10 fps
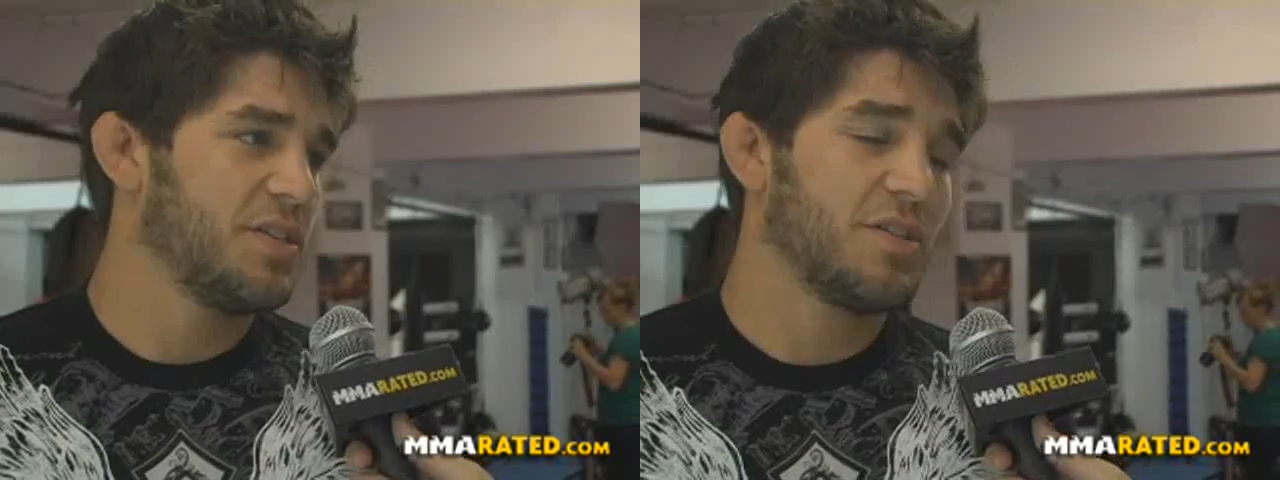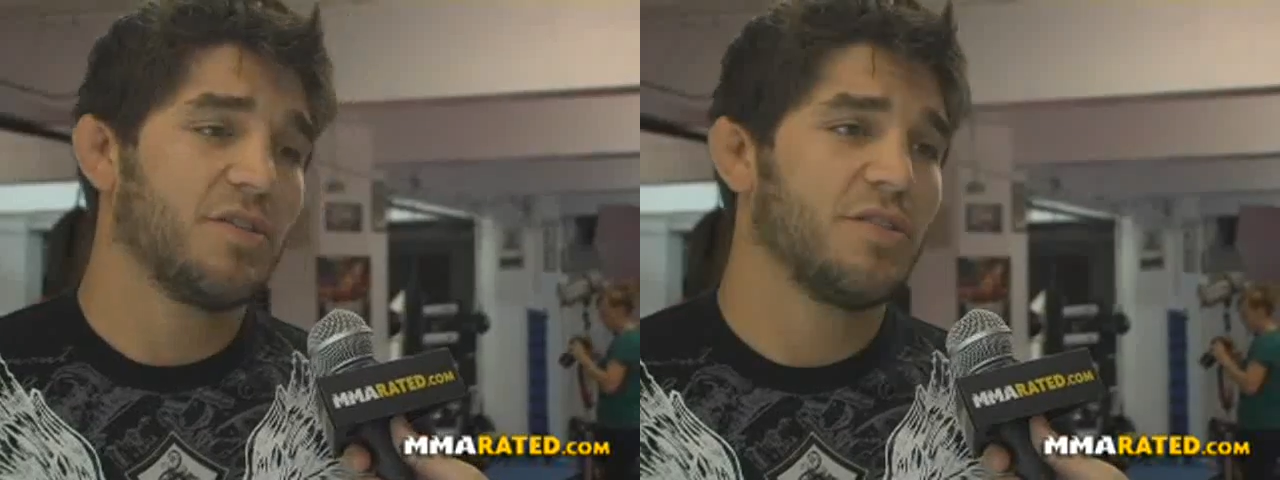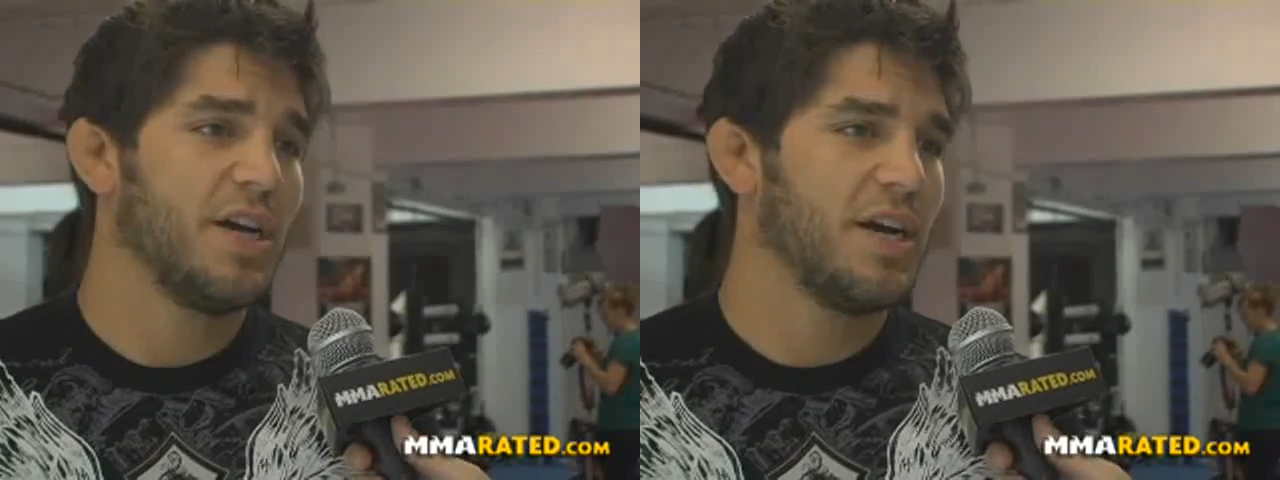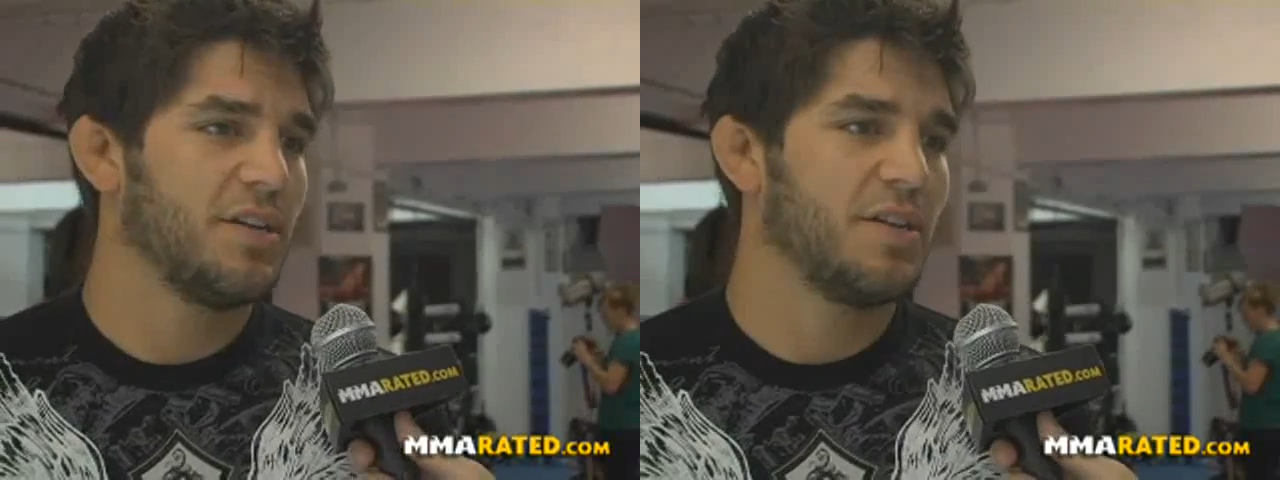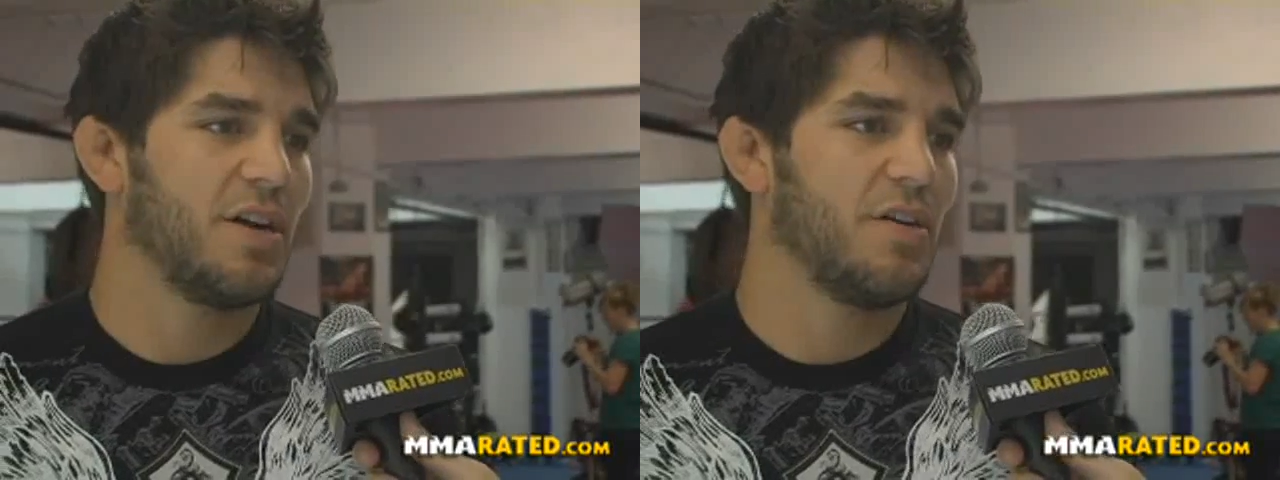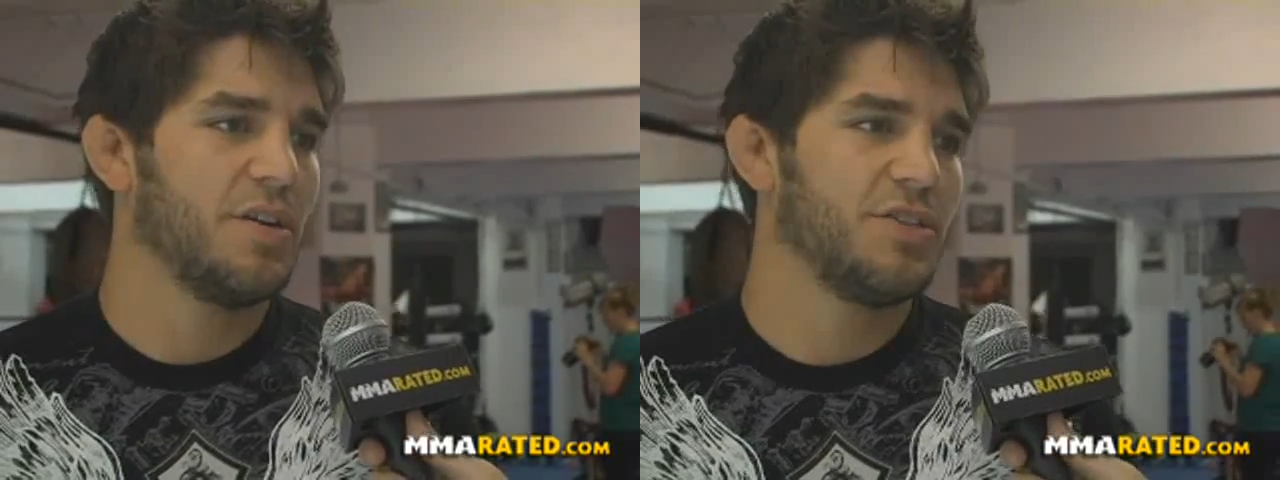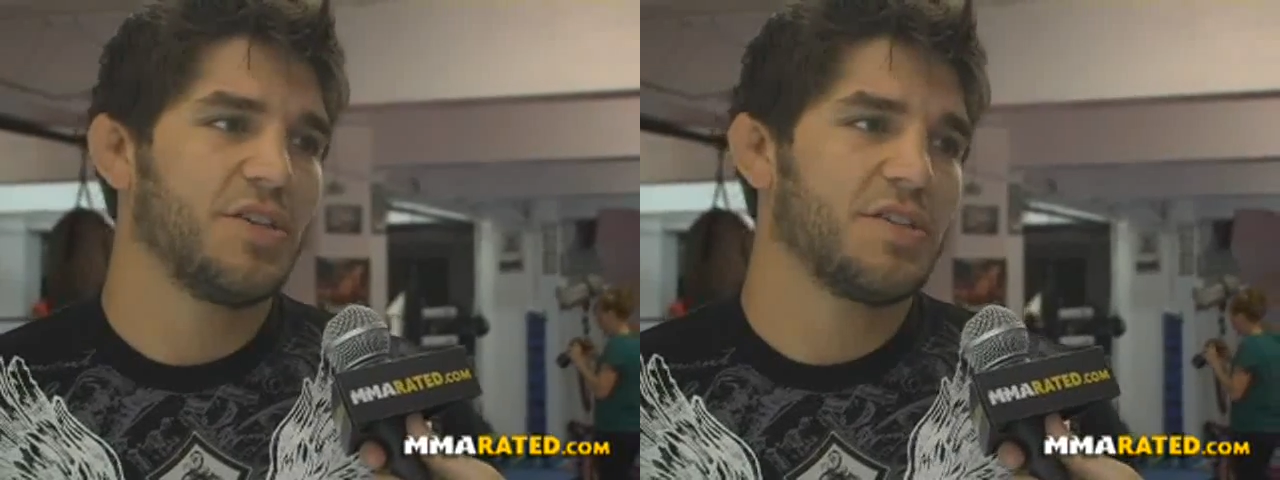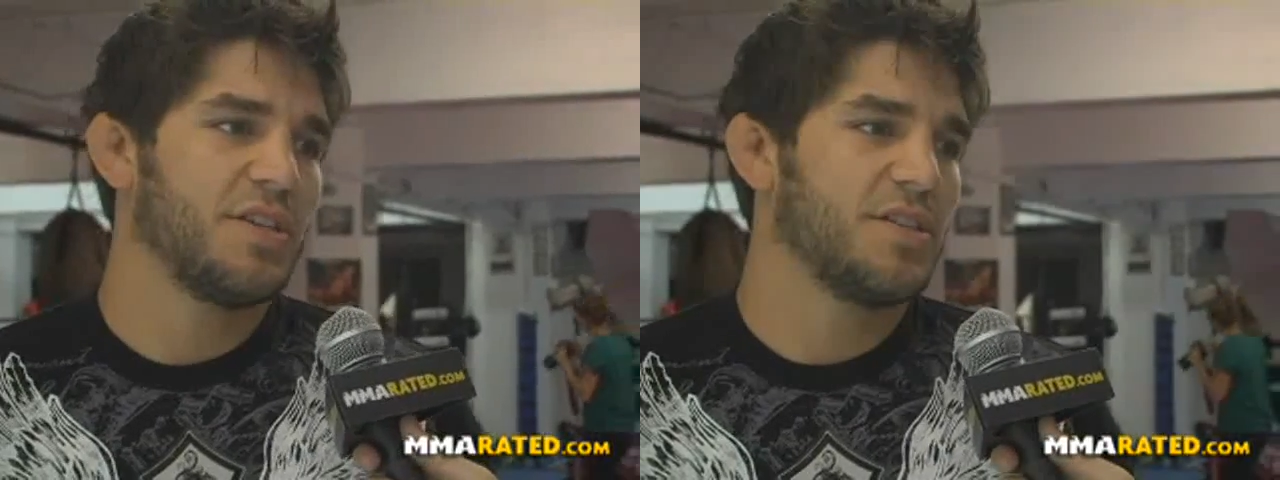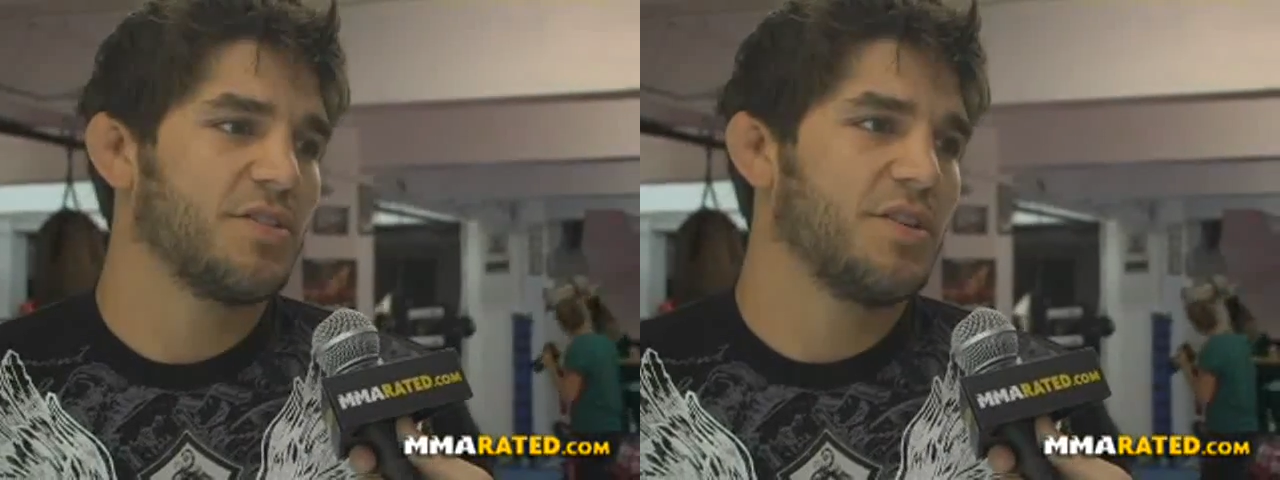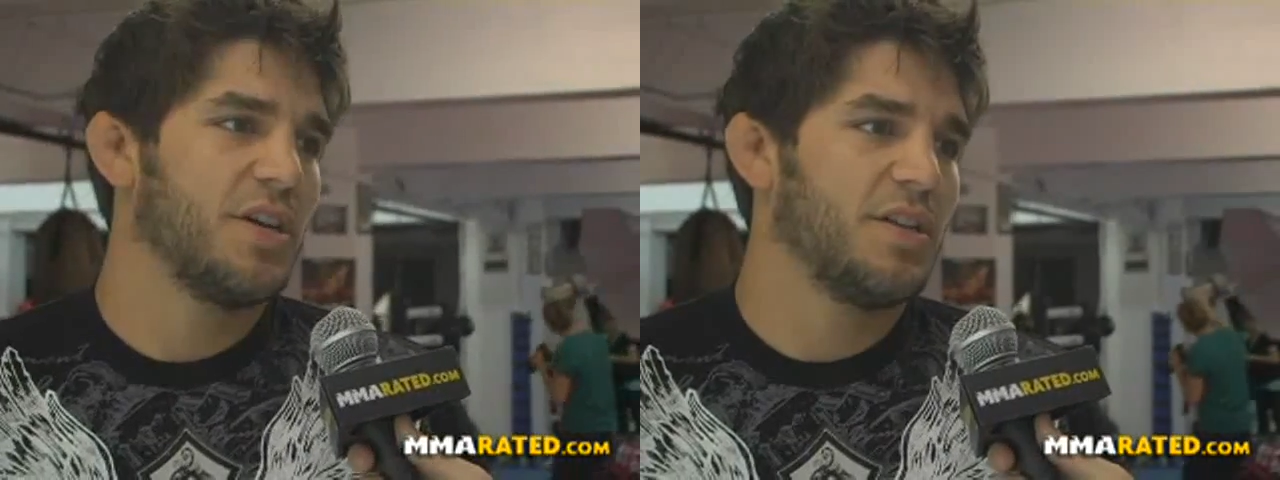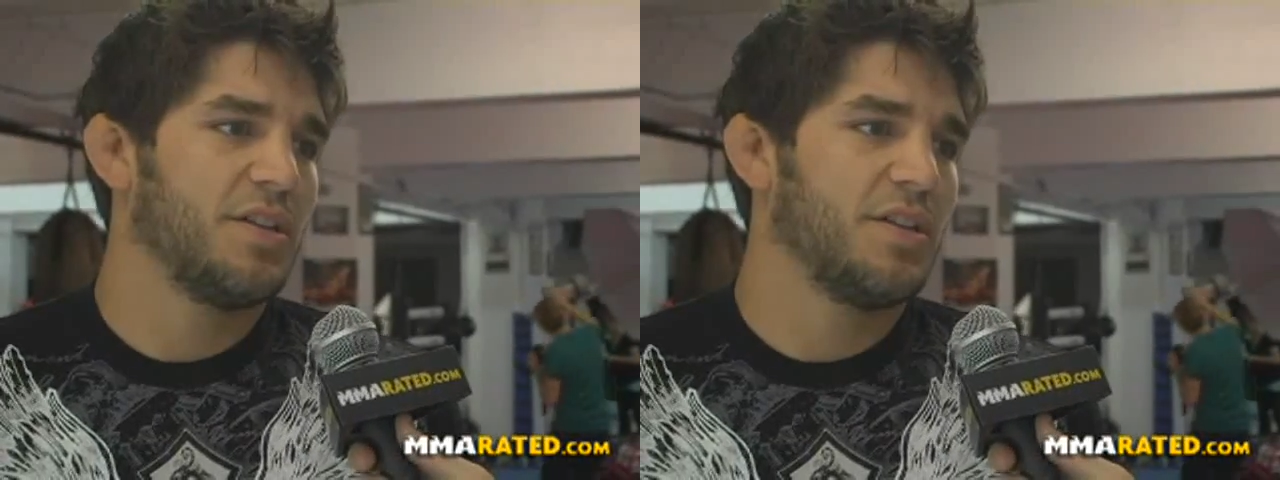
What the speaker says: He's a good guy. He just answered